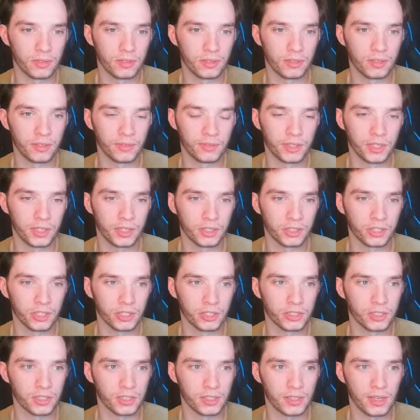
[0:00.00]
of Young
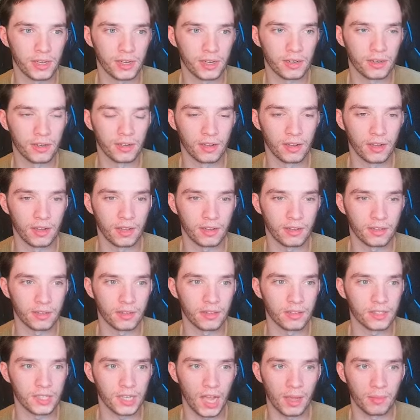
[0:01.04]
Justice there on the
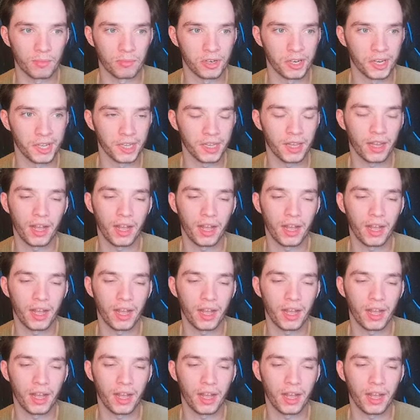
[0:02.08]
time break.